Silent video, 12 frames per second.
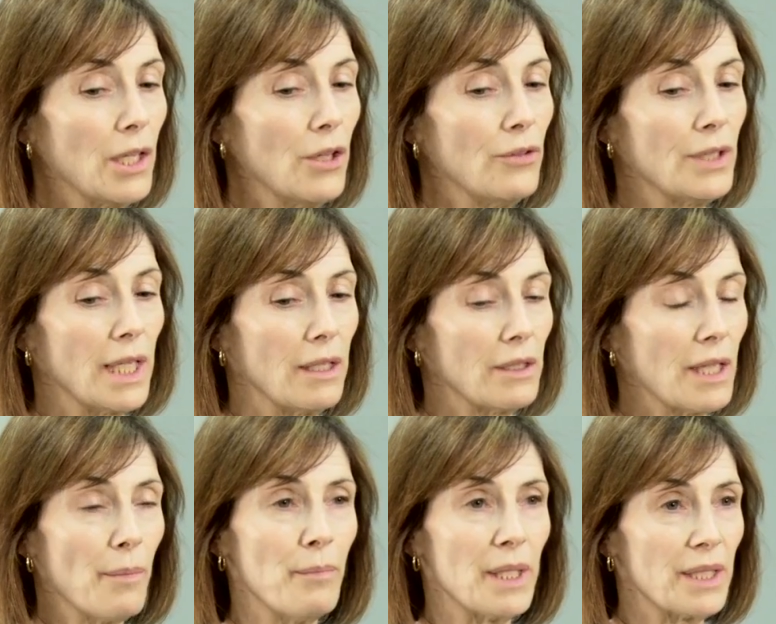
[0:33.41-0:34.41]
using
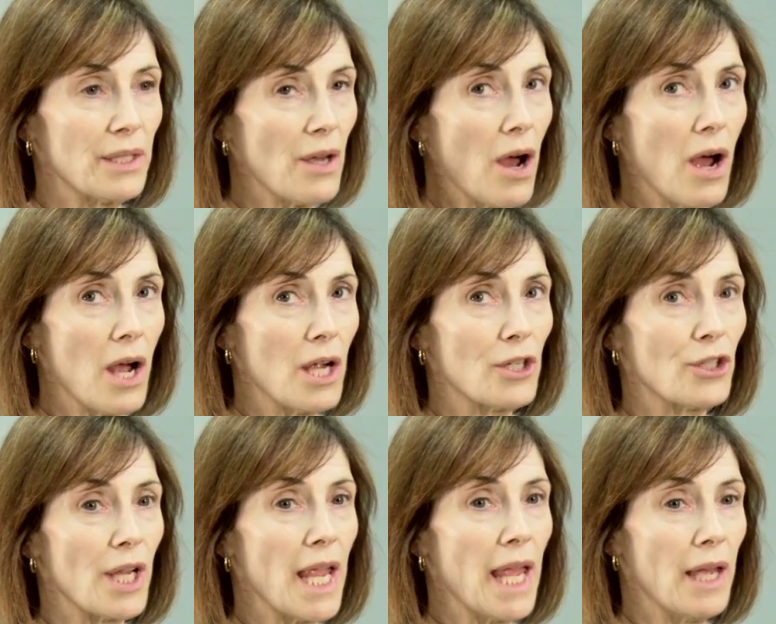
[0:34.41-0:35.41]
some
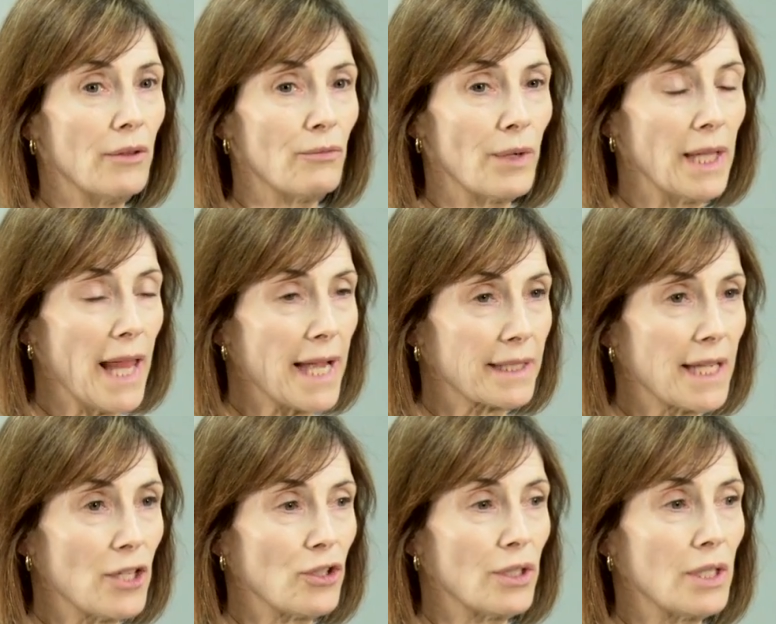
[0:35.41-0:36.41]
massage and
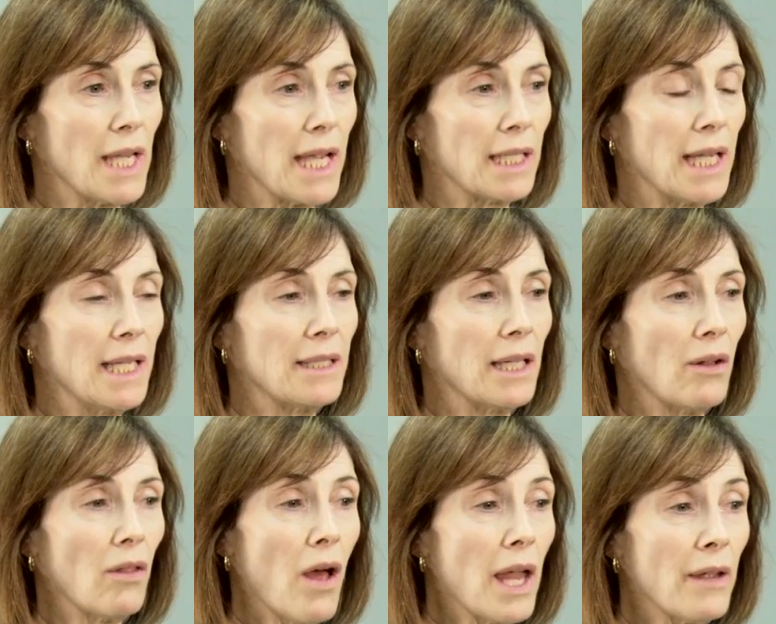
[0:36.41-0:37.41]
relaxation techniques, and
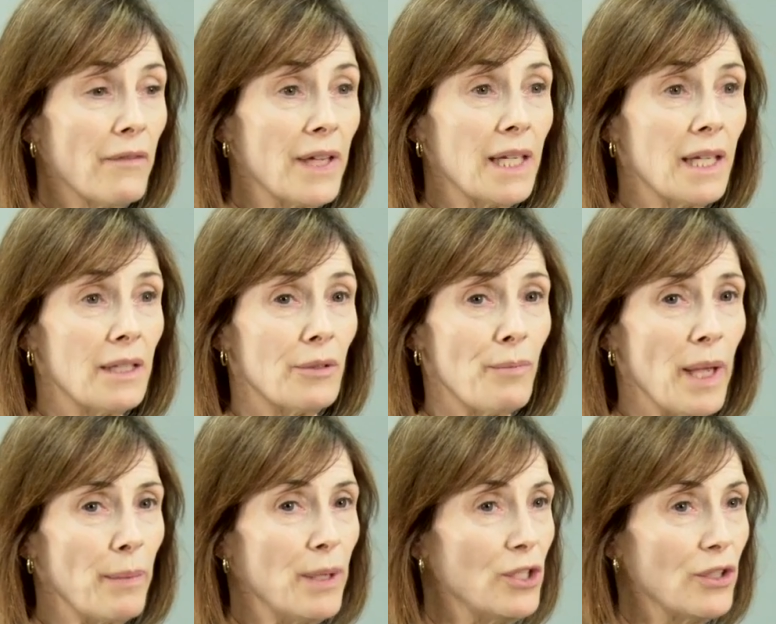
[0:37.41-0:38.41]
a lot of it is
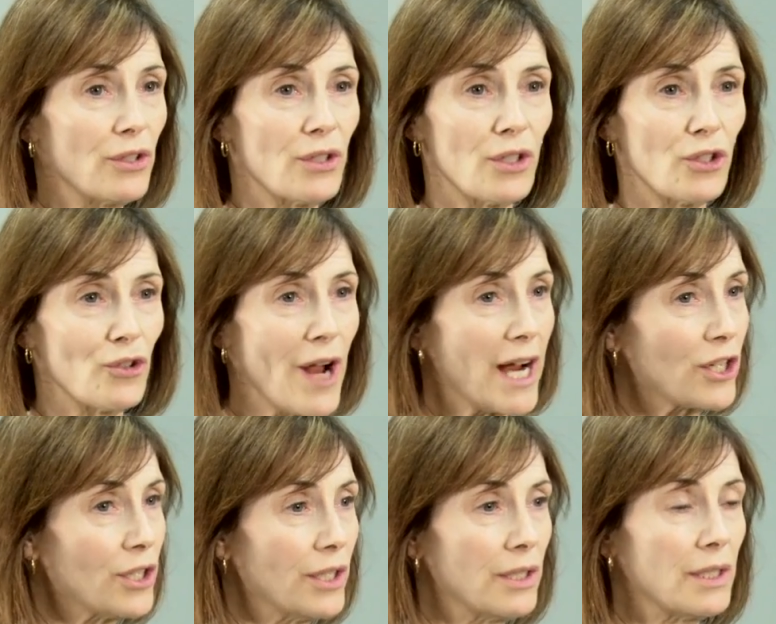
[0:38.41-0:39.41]
maybe just
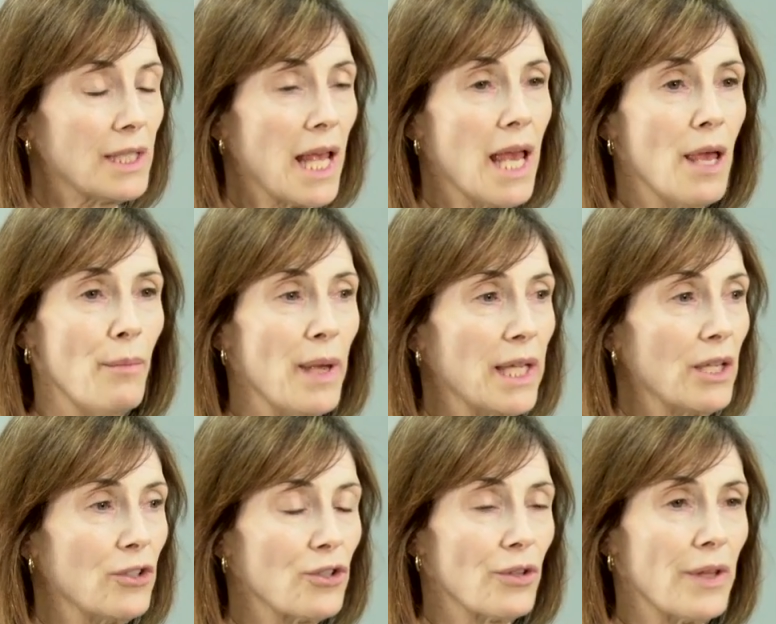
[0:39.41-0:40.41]
distractions,
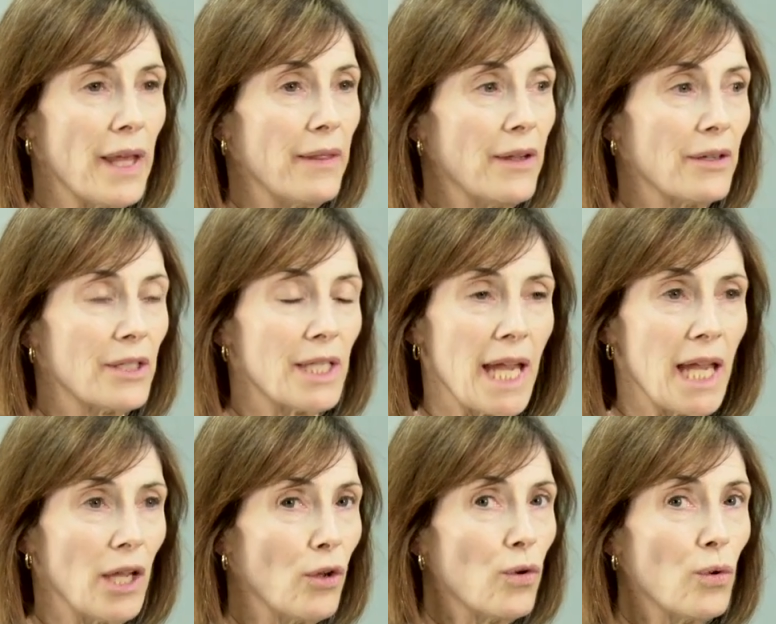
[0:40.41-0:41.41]
making sure that they're
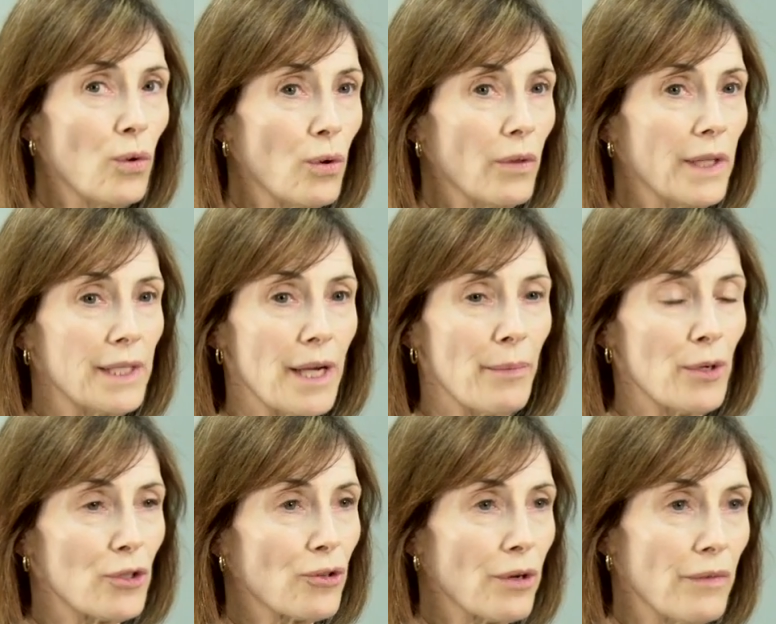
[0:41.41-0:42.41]
staying cool, the
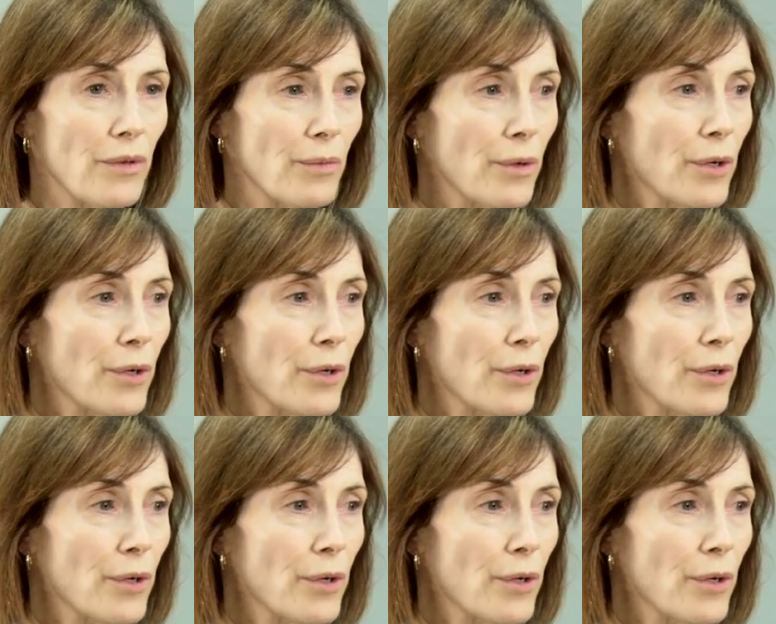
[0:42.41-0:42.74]
temperature of the